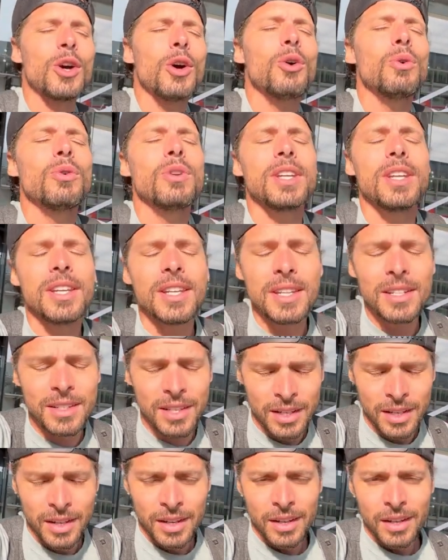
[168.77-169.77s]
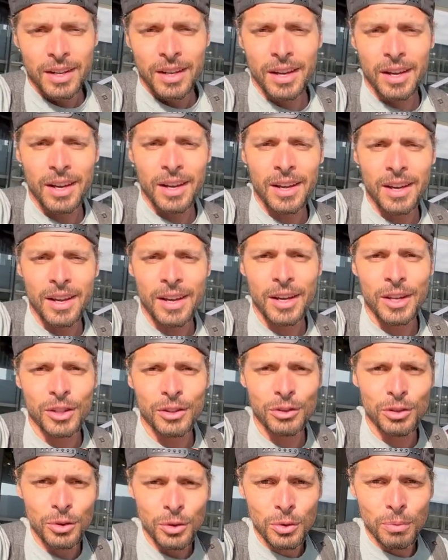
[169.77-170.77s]
No need
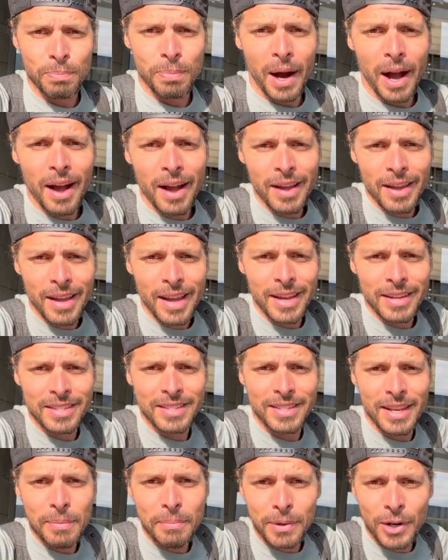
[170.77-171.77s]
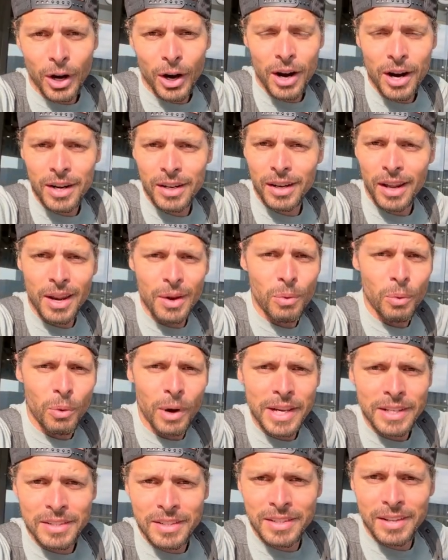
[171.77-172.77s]
to buy a SIM card and
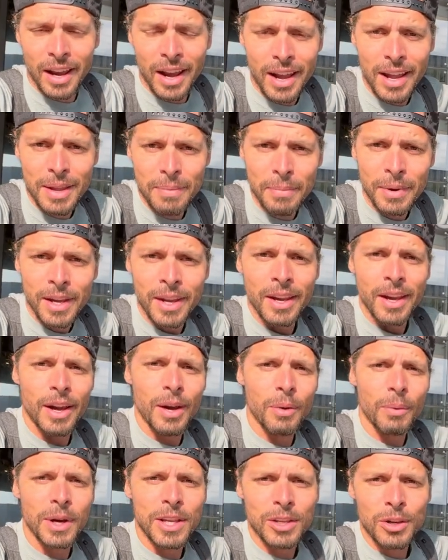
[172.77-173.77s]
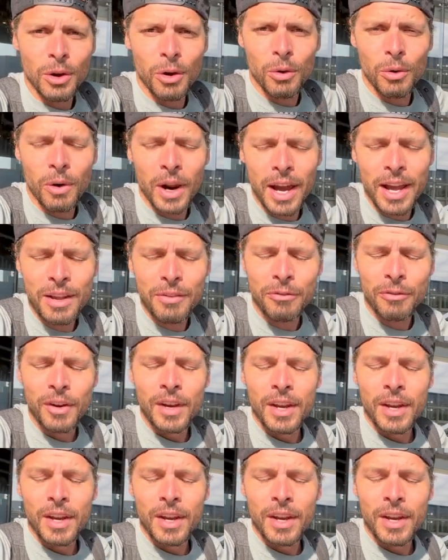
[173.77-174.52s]
waste time when you arrive.